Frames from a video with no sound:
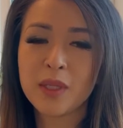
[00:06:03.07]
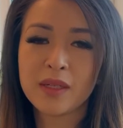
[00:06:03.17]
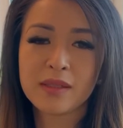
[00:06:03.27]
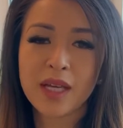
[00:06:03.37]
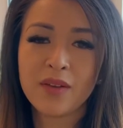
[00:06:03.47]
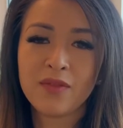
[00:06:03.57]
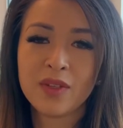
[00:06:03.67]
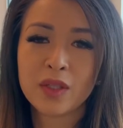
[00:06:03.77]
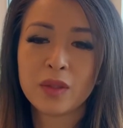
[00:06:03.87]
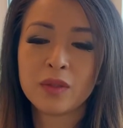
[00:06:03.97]
because I
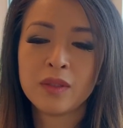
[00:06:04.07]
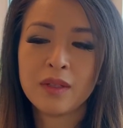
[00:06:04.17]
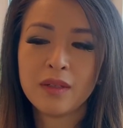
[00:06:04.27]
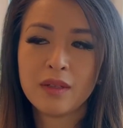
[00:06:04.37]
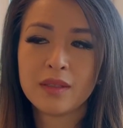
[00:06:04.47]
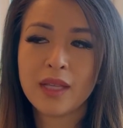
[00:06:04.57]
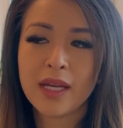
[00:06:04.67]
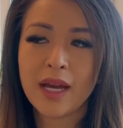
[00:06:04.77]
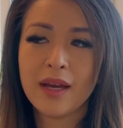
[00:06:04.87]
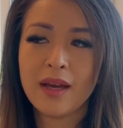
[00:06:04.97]
feel
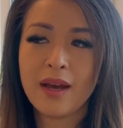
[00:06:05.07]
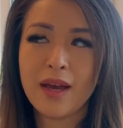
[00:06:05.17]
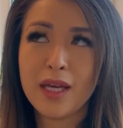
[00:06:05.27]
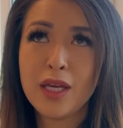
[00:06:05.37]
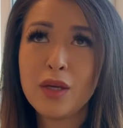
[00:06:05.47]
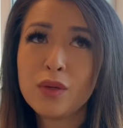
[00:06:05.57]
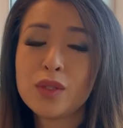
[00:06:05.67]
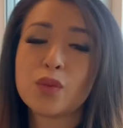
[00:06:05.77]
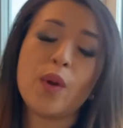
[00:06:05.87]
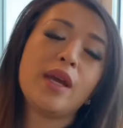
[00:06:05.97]
like a
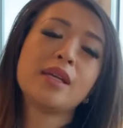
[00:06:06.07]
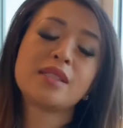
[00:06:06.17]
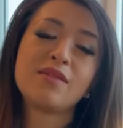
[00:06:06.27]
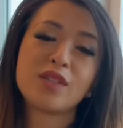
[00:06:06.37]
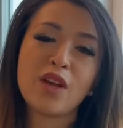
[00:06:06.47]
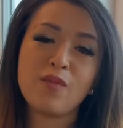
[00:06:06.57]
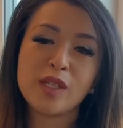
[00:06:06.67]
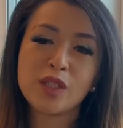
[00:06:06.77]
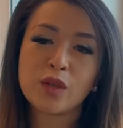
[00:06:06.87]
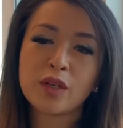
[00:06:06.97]
huge weight has lifted off my
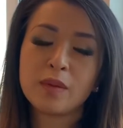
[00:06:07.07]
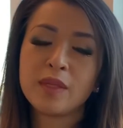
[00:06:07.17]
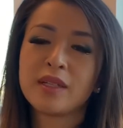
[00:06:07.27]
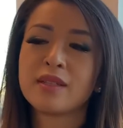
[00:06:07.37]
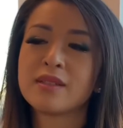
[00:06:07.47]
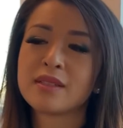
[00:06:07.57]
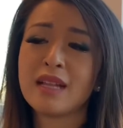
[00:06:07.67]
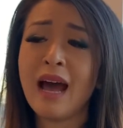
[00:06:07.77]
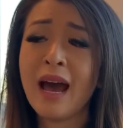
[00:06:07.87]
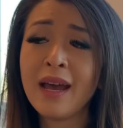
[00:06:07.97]
shoulder, because
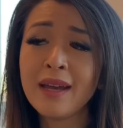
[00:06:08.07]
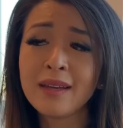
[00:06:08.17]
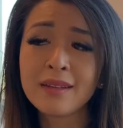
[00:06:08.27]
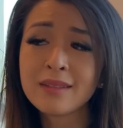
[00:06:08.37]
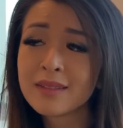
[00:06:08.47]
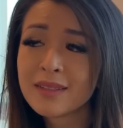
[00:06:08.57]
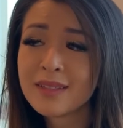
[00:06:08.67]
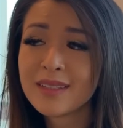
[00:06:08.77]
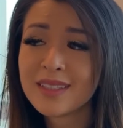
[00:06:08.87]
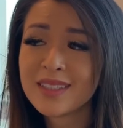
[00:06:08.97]
I
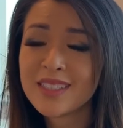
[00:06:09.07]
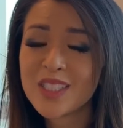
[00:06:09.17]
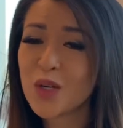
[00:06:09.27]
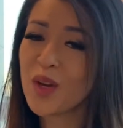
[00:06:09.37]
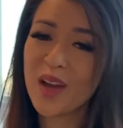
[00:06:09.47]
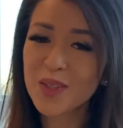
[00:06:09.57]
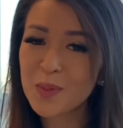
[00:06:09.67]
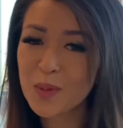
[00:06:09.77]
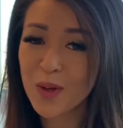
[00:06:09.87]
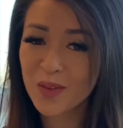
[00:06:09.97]
don't have to
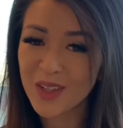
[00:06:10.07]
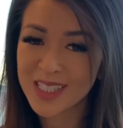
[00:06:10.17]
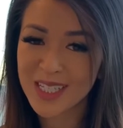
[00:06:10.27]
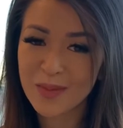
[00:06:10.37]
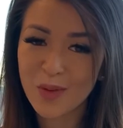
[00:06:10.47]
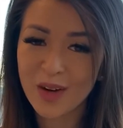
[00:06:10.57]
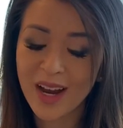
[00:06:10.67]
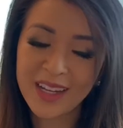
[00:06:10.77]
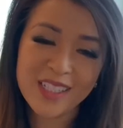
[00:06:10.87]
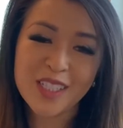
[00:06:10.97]
be perfect anymore.
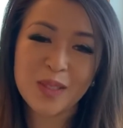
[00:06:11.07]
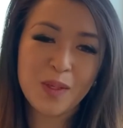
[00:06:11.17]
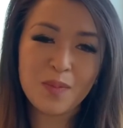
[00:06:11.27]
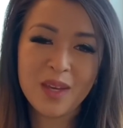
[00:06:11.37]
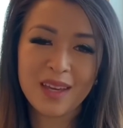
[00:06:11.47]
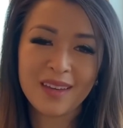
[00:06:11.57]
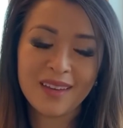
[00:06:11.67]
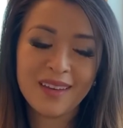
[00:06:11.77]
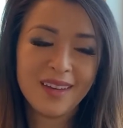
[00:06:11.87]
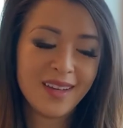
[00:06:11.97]
I can just be me.
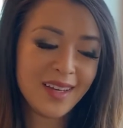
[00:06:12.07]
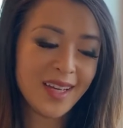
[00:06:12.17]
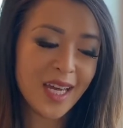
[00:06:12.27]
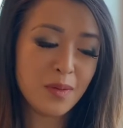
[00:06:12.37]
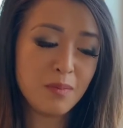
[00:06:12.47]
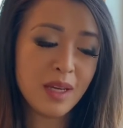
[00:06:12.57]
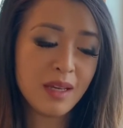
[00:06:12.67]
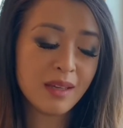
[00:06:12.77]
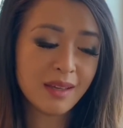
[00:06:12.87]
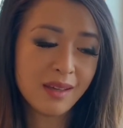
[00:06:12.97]
And
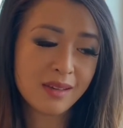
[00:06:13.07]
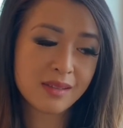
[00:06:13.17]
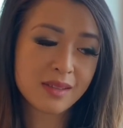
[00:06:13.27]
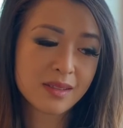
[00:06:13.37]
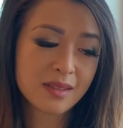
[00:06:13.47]
me is,